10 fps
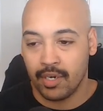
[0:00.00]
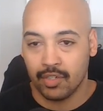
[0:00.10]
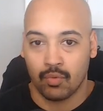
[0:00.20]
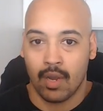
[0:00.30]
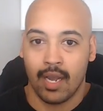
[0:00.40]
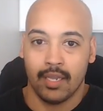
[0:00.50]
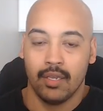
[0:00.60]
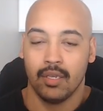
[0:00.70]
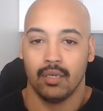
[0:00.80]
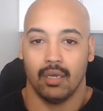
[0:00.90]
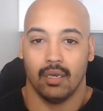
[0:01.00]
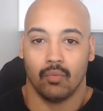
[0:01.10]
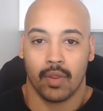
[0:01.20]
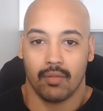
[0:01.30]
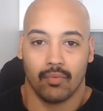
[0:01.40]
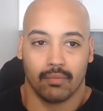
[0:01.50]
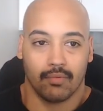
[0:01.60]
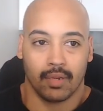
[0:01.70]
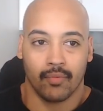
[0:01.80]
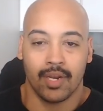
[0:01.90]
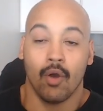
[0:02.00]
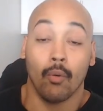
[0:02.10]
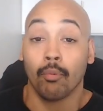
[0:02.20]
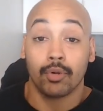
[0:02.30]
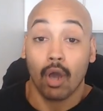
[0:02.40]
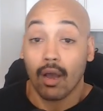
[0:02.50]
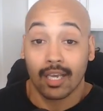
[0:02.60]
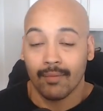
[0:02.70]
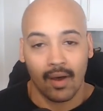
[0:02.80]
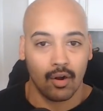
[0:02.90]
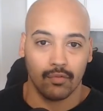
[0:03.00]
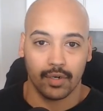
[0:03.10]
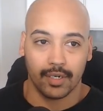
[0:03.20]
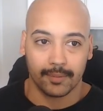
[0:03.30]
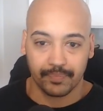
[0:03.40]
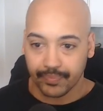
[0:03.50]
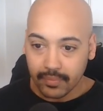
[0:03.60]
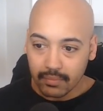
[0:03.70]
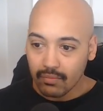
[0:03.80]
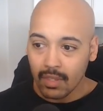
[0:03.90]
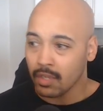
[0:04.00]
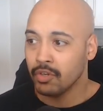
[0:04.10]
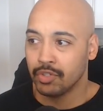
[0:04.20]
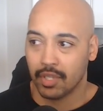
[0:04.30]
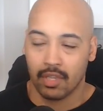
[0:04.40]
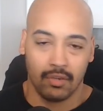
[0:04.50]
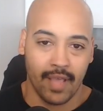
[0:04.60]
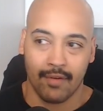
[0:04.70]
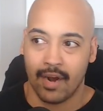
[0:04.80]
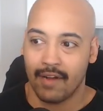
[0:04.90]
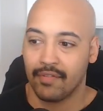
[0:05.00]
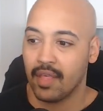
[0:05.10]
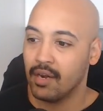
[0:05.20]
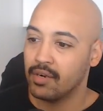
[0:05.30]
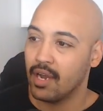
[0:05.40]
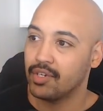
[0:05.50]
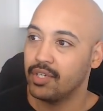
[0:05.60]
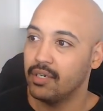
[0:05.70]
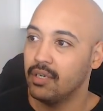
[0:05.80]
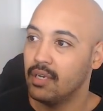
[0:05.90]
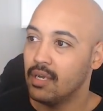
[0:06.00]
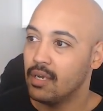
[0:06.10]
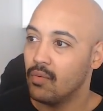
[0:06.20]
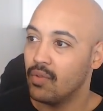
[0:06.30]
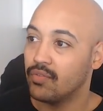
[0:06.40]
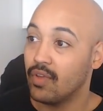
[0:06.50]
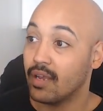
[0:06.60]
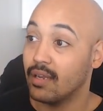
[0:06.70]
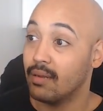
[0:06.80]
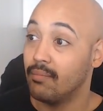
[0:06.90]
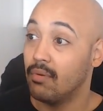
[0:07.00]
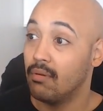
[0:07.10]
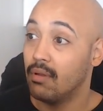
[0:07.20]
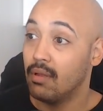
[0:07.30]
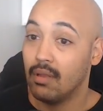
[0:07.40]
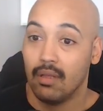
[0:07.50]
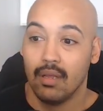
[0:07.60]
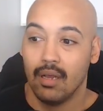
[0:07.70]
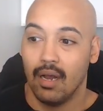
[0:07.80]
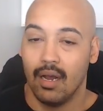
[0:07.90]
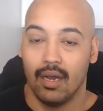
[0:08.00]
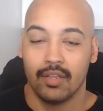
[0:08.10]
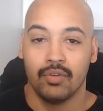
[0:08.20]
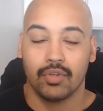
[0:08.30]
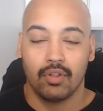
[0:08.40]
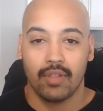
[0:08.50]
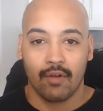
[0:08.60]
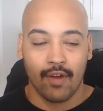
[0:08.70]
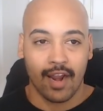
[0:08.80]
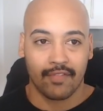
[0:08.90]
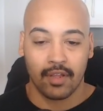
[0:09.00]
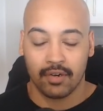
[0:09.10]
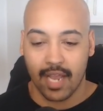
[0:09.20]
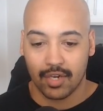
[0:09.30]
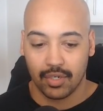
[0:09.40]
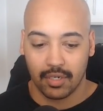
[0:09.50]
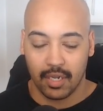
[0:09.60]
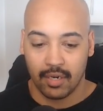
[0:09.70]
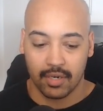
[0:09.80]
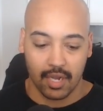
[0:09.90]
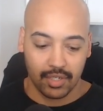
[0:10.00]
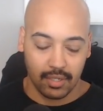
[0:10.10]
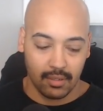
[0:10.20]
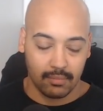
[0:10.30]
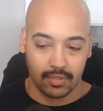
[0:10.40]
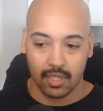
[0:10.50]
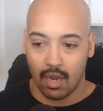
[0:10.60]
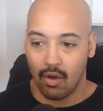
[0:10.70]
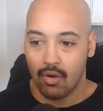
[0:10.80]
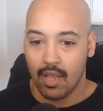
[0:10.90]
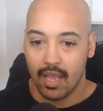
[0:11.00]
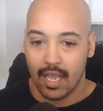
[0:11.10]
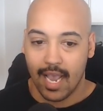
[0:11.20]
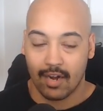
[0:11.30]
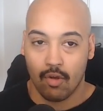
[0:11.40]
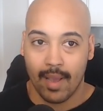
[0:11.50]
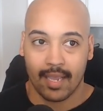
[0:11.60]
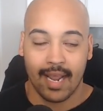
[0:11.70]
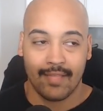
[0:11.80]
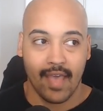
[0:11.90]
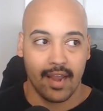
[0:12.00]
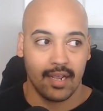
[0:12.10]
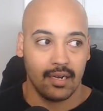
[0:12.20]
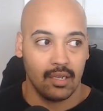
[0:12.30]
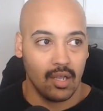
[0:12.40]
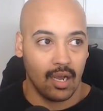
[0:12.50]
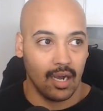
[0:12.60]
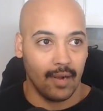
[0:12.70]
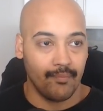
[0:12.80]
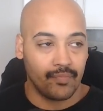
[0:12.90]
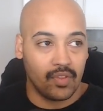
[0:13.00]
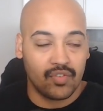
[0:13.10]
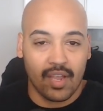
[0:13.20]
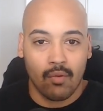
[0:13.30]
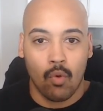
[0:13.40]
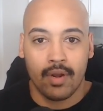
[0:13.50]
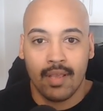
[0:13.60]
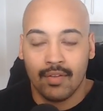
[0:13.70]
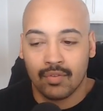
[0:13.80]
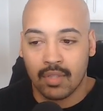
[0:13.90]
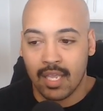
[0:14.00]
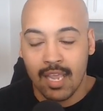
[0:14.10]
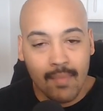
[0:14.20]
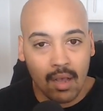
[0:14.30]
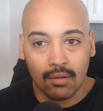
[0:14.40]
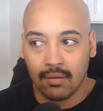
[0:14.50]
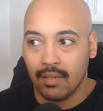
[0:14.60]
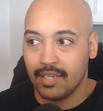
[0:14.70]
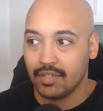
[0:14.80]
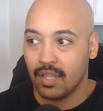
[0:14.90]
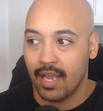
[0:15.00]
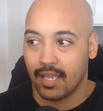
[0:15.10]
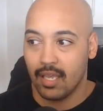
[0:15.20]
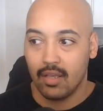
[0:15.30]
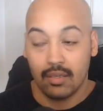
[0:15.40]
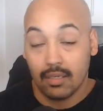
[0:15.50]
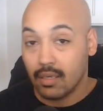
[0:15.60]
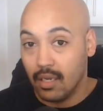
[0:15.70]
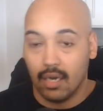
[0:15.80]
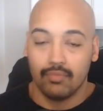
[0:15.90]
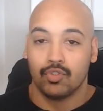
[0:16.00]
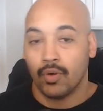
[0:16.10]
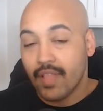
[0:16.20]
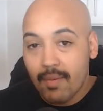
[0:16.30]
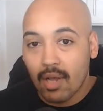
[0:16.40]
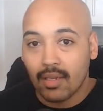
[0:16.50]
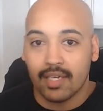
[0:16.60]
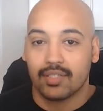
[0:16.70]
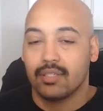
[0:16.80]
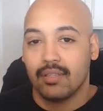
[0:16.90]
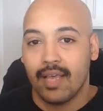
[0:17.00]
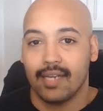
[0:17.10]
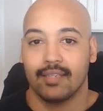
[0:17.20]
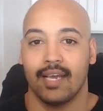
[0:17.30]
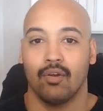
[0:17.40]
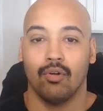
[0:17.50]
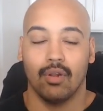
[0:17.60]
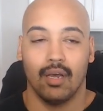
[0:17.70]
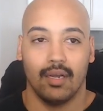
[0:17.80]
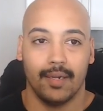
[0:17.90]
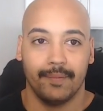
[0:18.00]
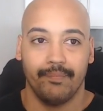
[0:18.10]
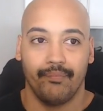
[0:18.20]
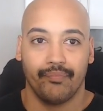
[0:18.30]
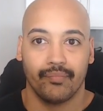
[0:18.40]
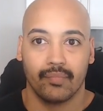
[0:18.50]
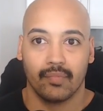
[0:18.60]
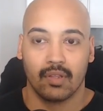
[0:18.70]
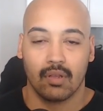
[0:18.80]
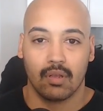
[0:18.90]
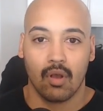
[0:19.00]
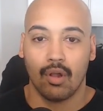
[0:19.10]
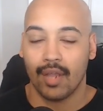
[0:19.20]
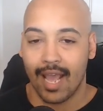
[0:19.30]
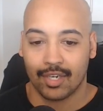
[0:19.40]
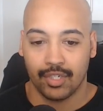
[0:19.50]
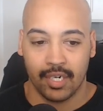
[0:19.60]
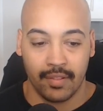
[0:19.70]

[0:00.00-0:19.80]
Here's why uh, we, we know what we're talking about over here. Usually include that right after the introduction. One second. I'm, uh, usually include that right after the introduction. Introduction. So had to go back and add that in. Um, the second one is the email list. Like, you know, join the email list. That that whole uh, call to action.